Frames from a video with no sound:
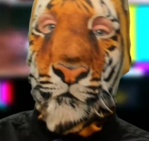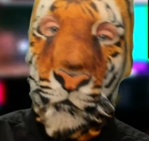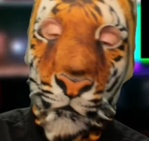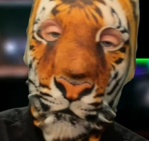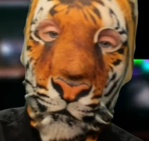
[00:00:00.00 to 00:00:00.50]

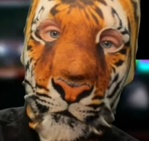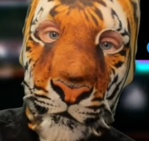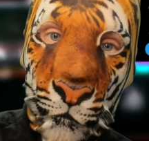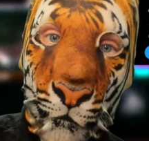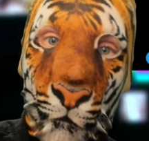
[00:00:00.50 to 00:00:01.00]
in social
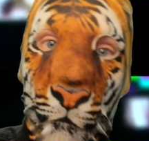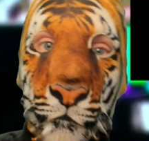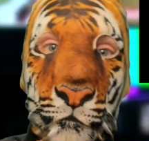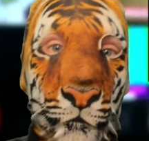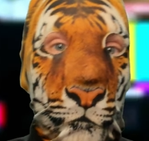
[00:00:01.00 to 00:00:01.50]
credit
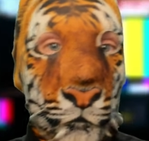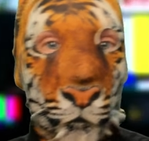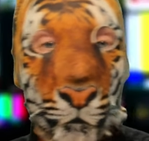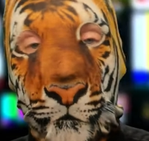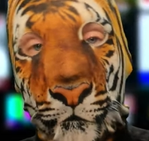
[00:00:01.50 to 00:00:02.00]
scores, just like
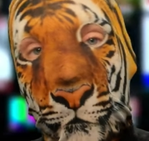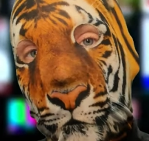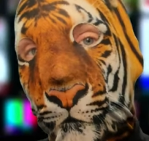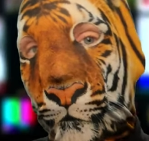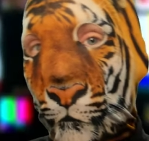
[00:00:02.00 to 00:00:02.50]
China.
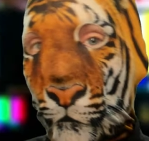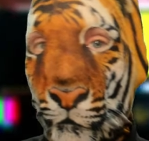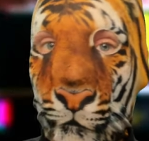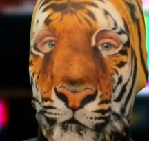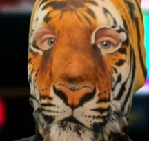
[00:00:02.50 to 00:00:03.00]

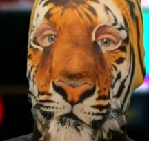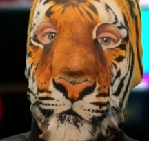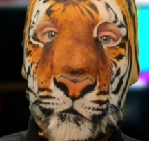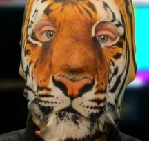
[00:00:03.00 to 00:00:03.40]
The UK is